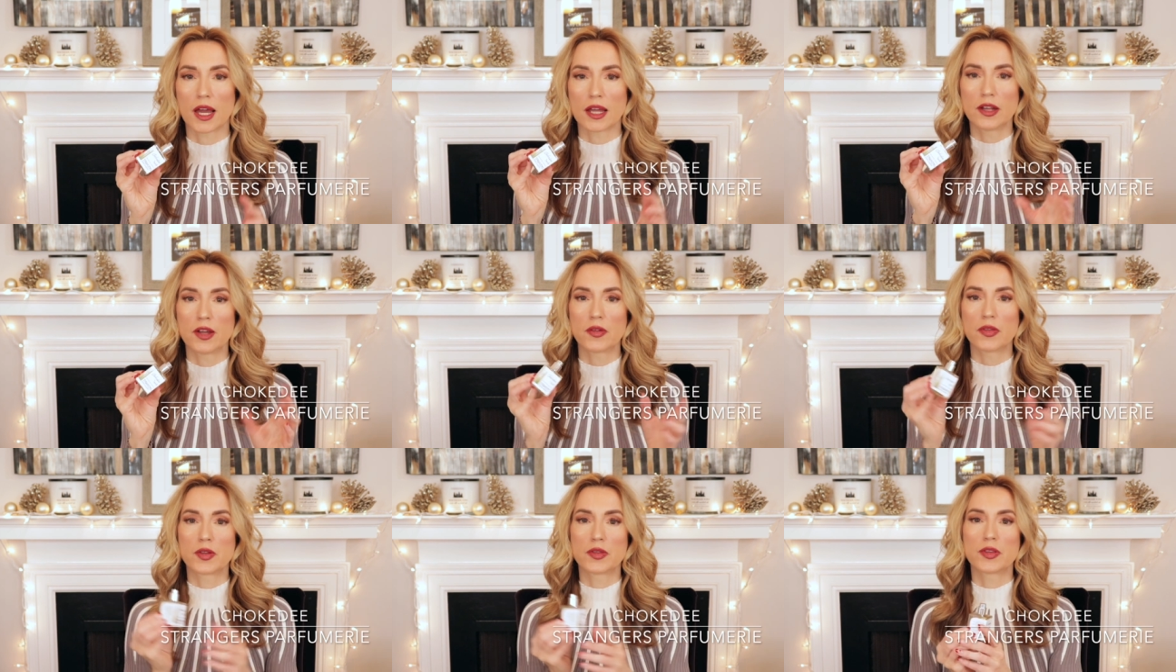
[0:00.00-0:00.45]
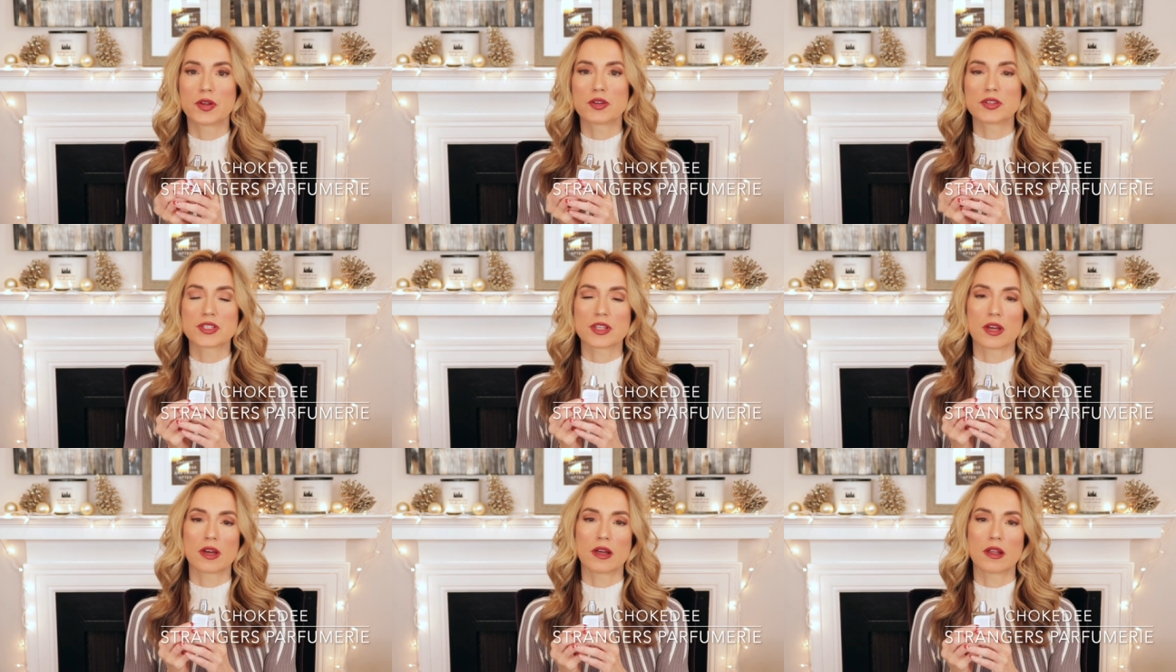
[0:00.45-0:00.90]
I know that
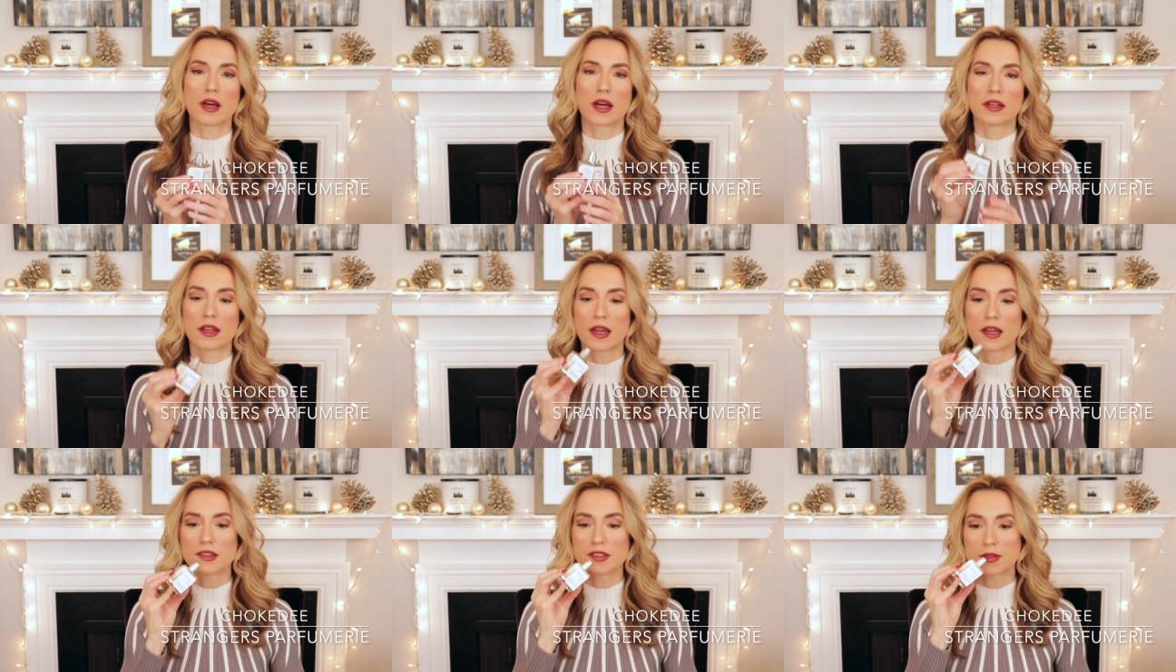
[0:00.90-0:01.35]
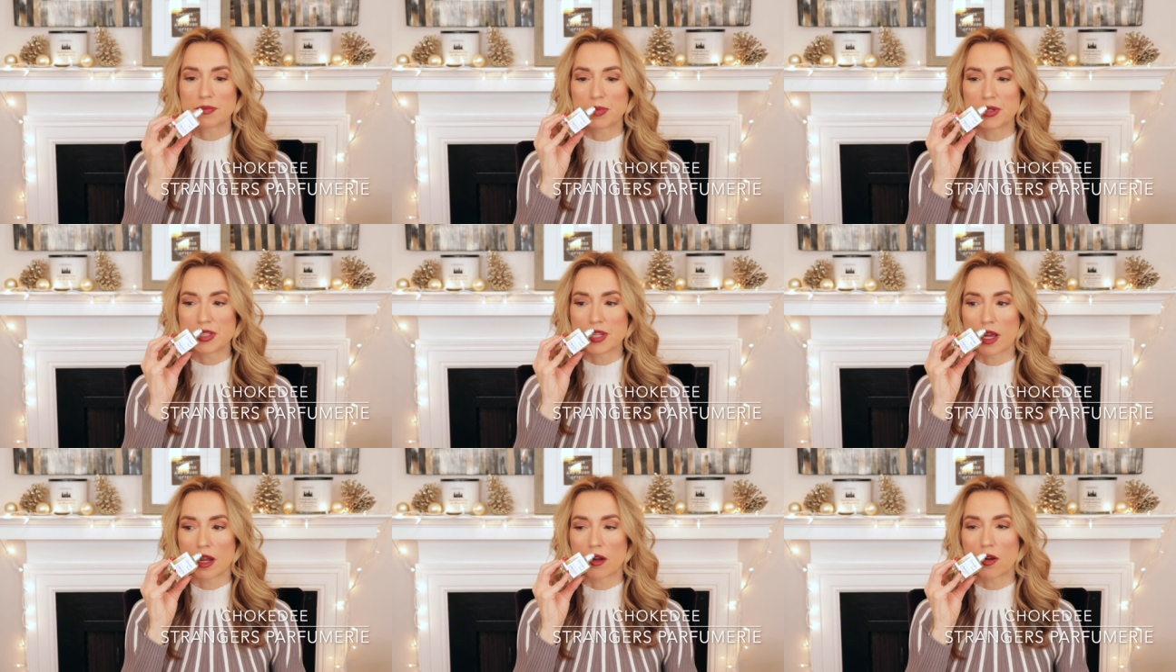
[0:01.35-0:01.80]
there's a, a nice
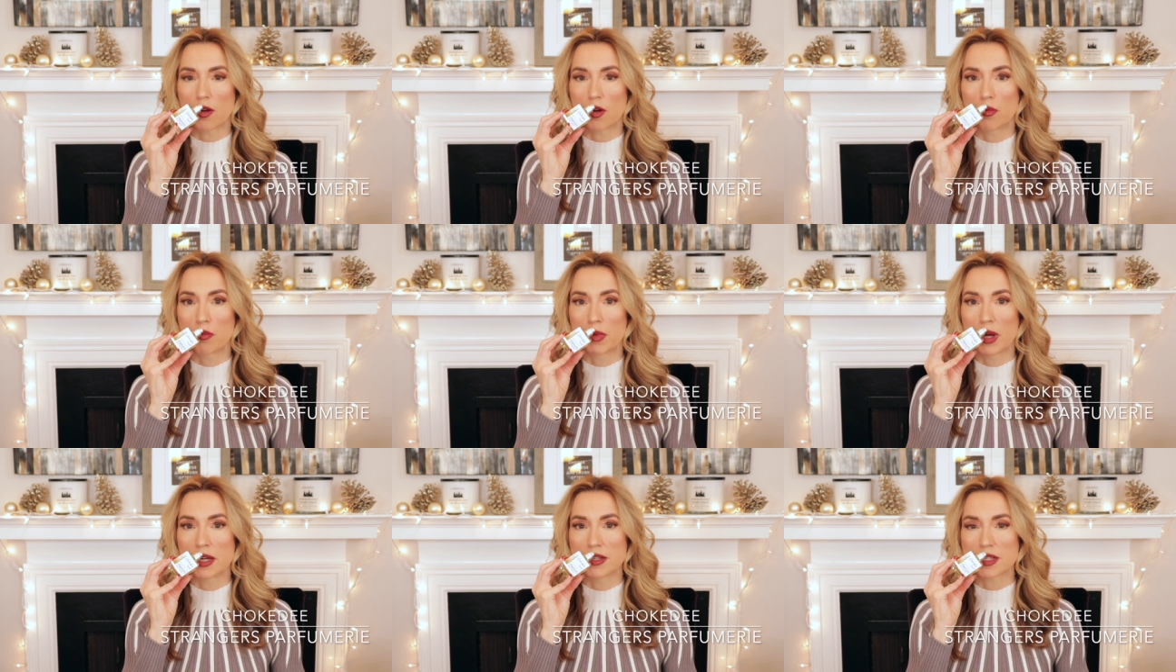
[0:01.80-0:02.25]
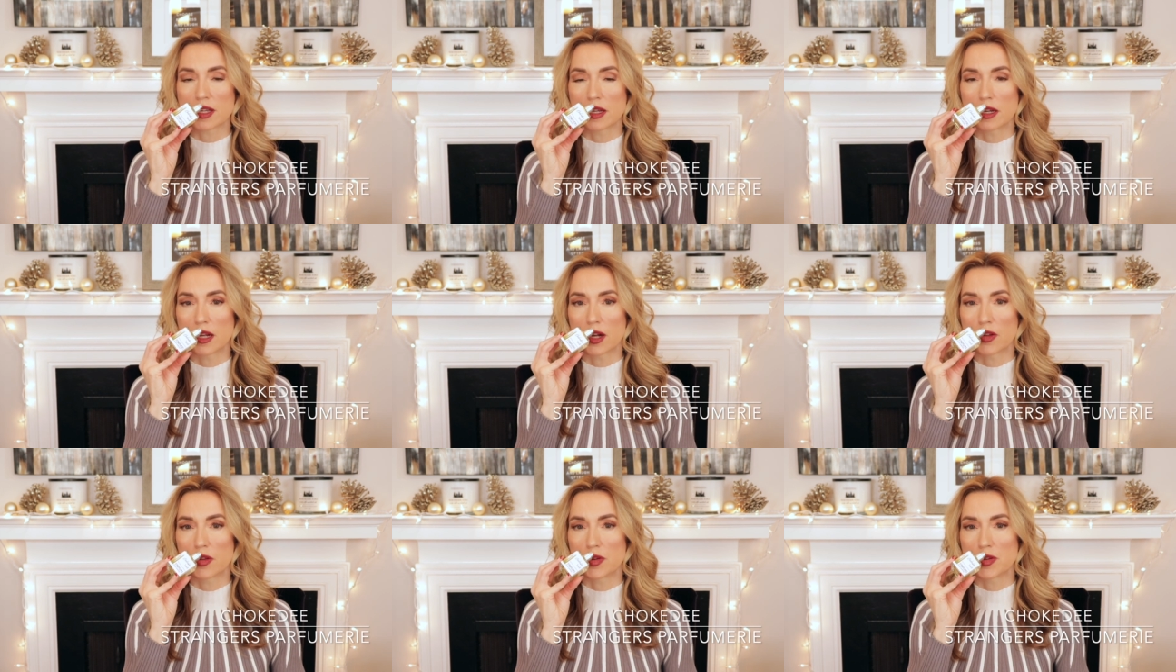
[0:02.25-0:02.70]
botanical musk in here.